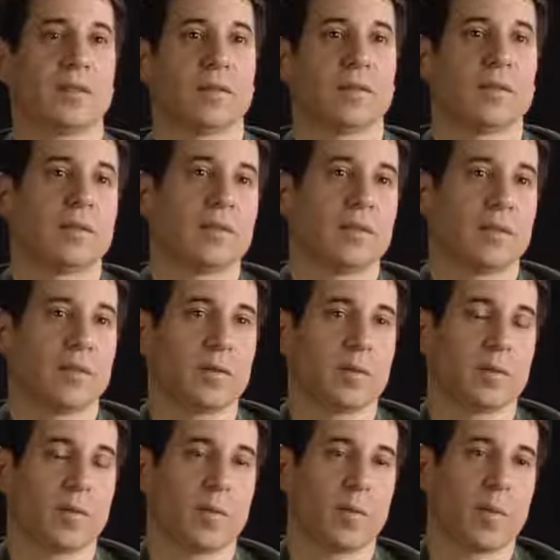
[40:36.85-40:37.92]

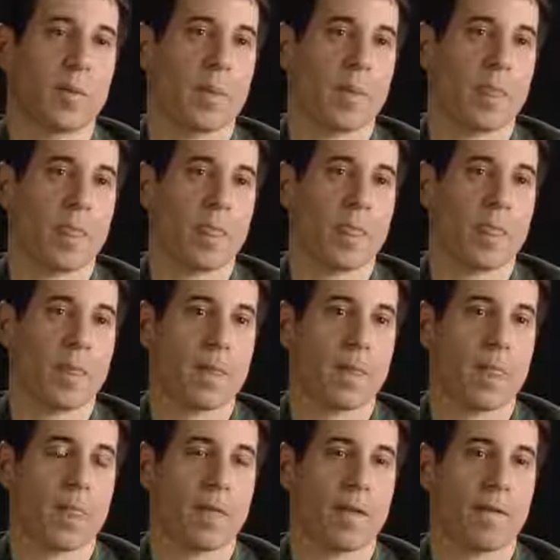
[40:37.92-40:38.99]

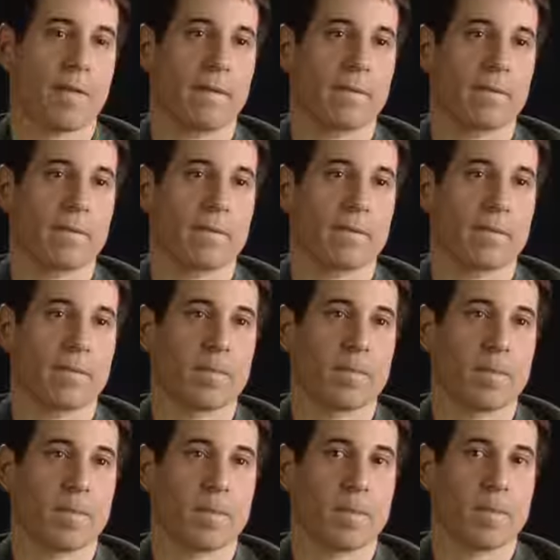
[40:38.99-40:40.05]

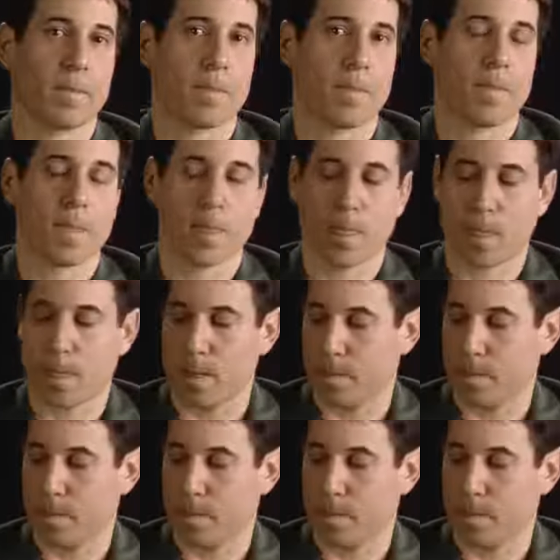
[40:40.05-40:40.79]
No one is speaking in this clip.